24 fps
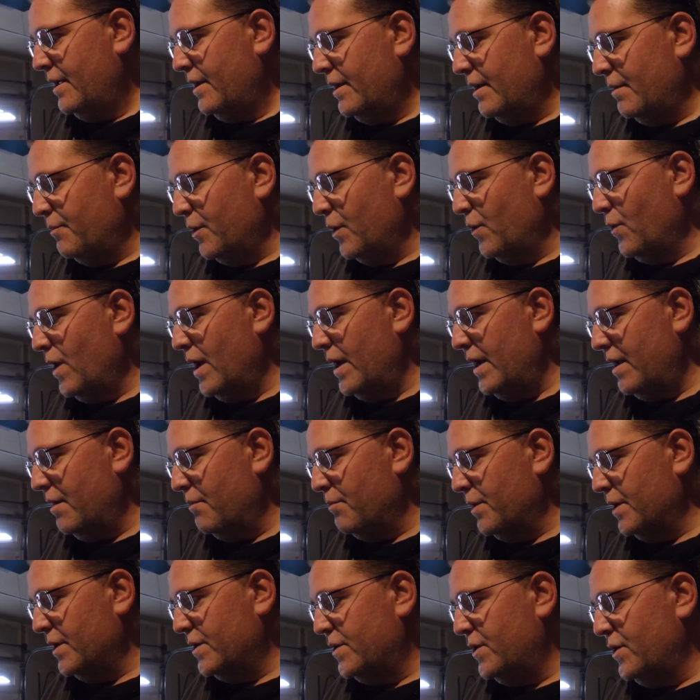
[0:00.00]
number one.
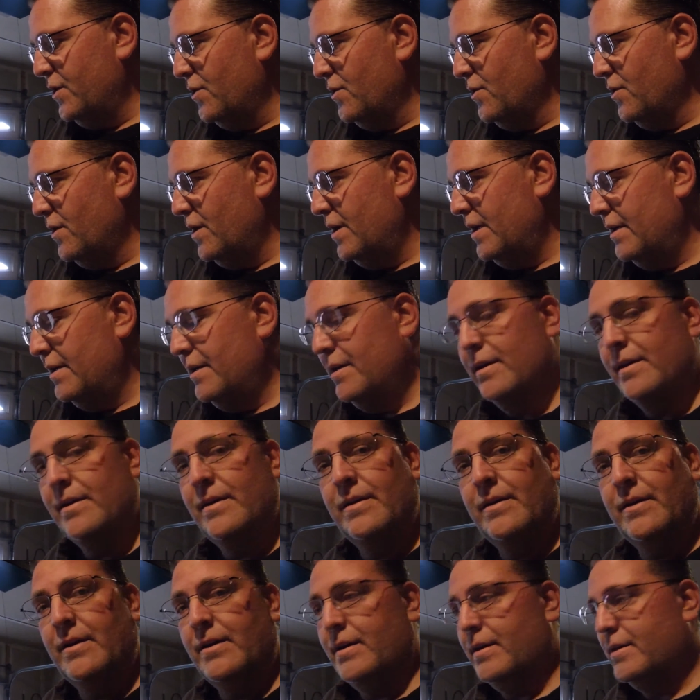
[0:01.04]
Number two,
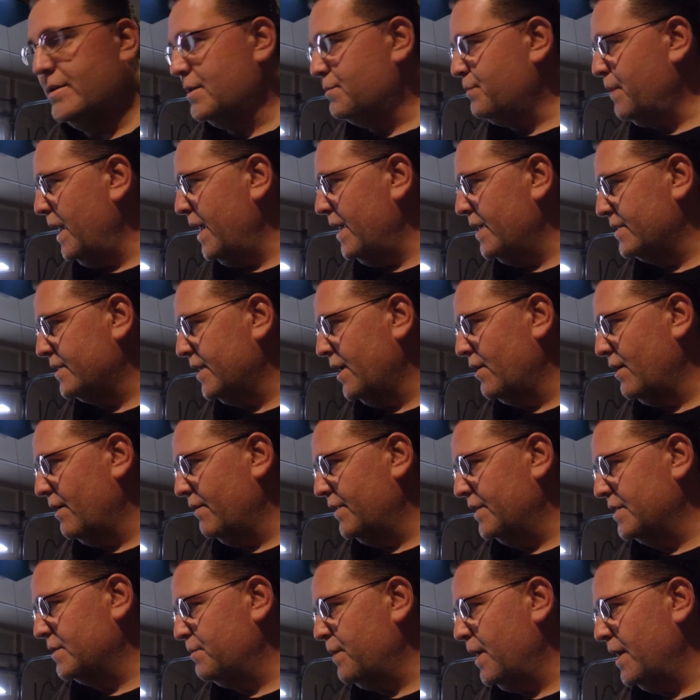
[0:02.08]
space. I don't have
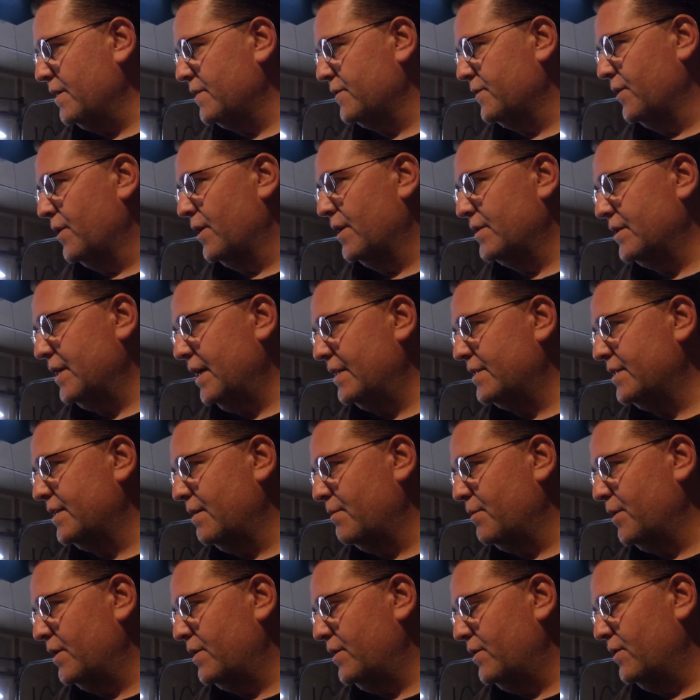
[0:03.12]
the space for it, so that's
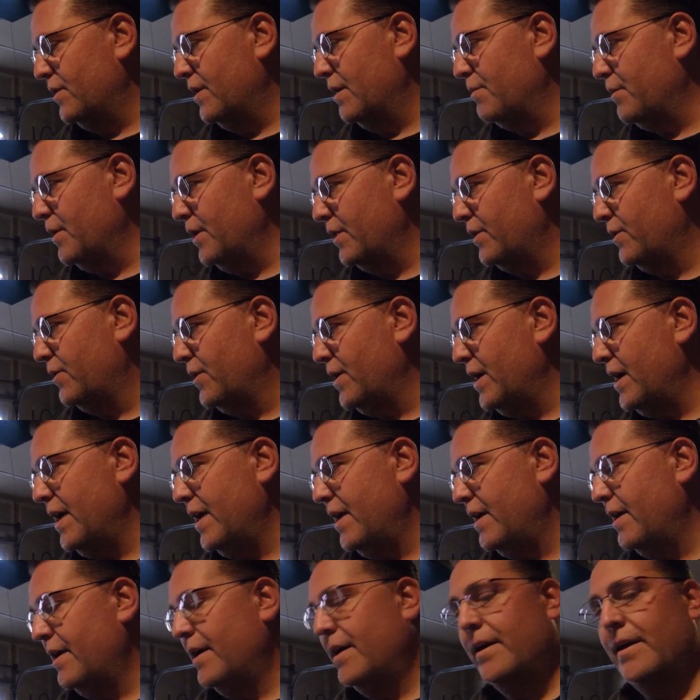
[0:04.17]
number two. Number
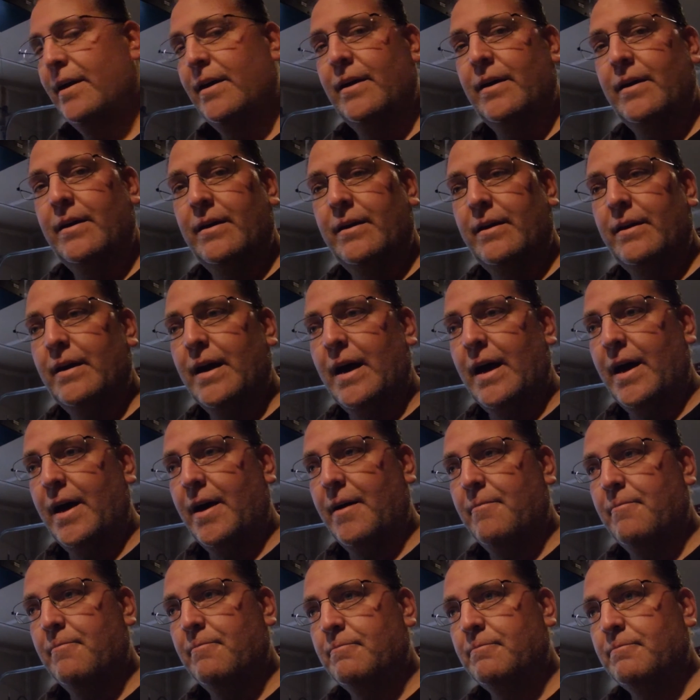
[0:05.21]
three,
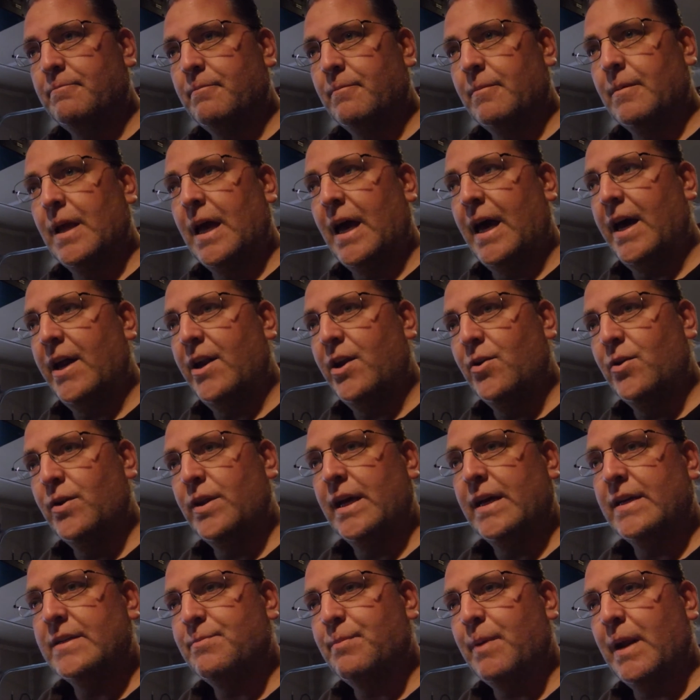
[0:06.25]
I knew
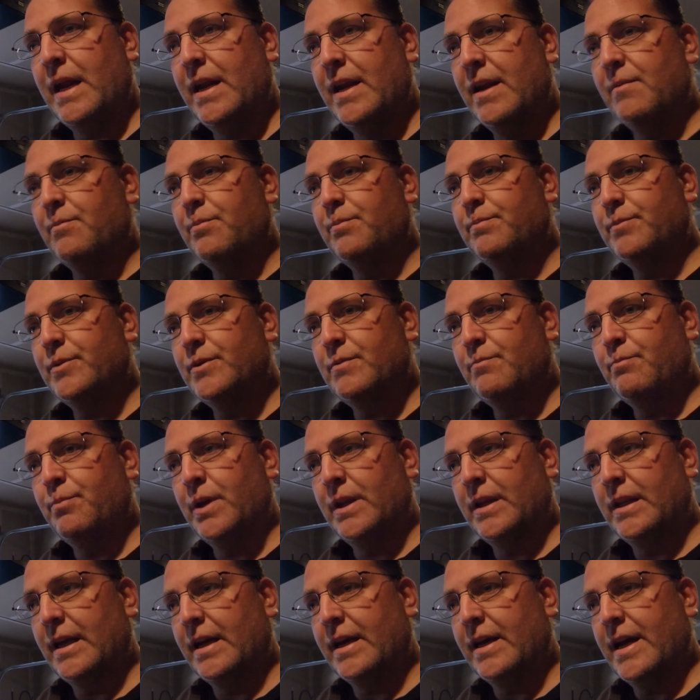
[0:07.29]
this, but I didn't
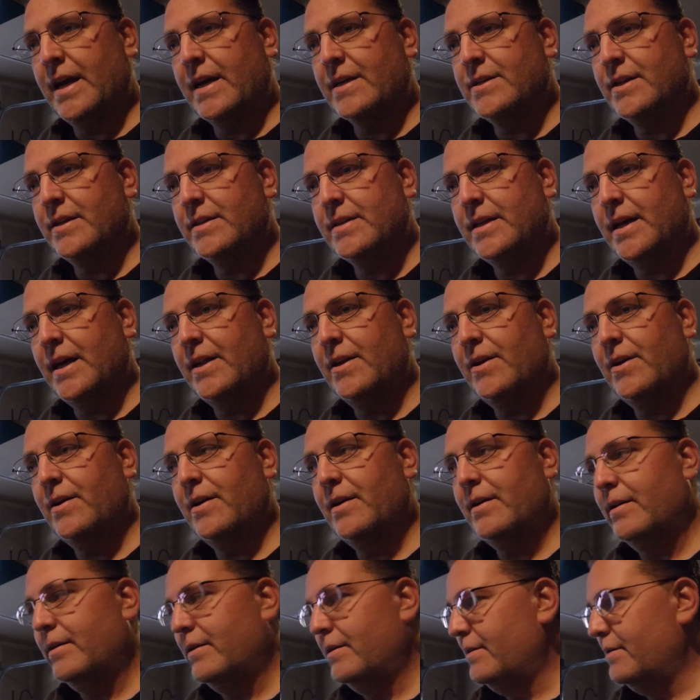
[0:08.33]
put the connections
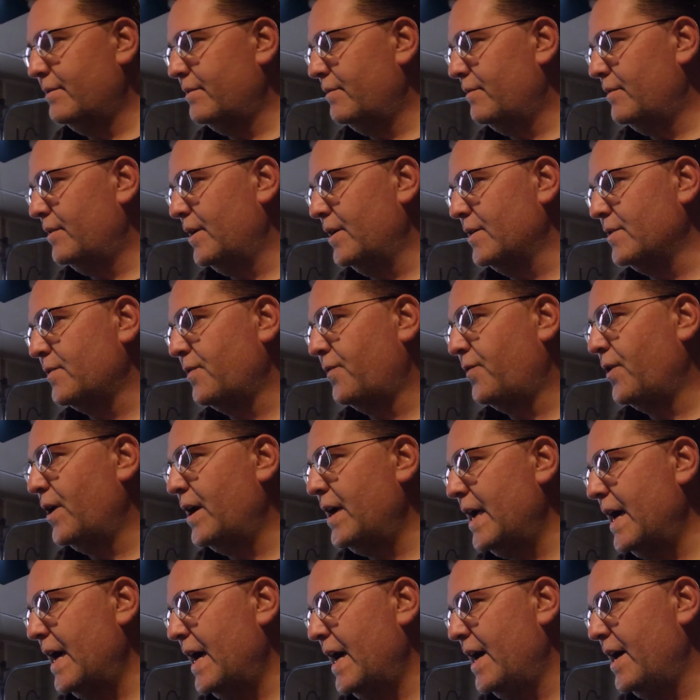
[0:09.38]
together. There's
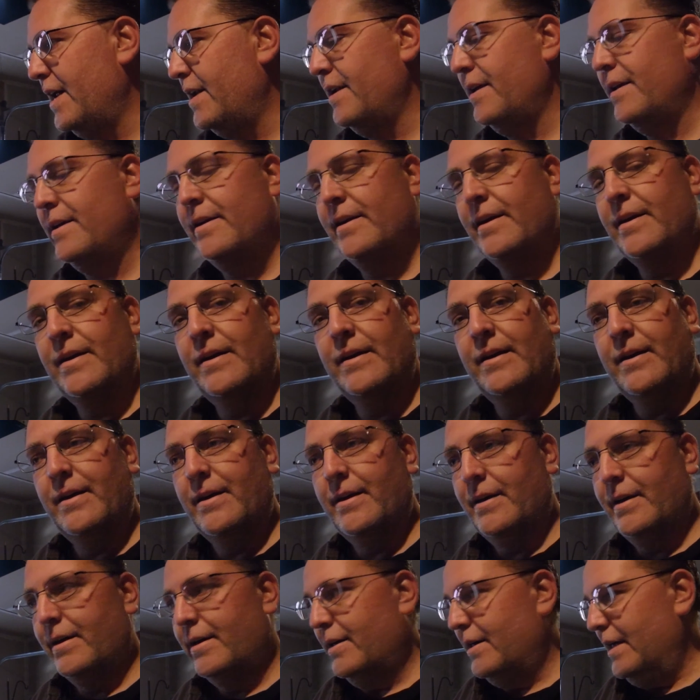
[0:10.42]
Freon
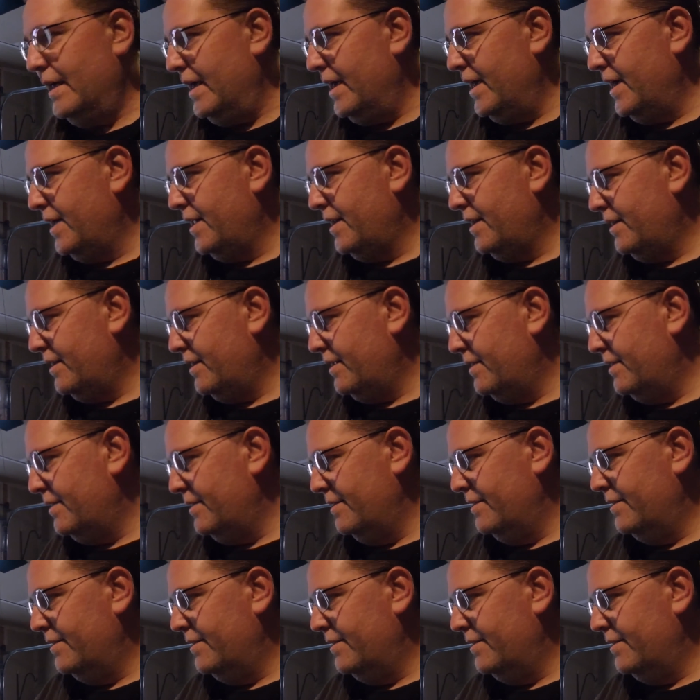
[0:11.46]
in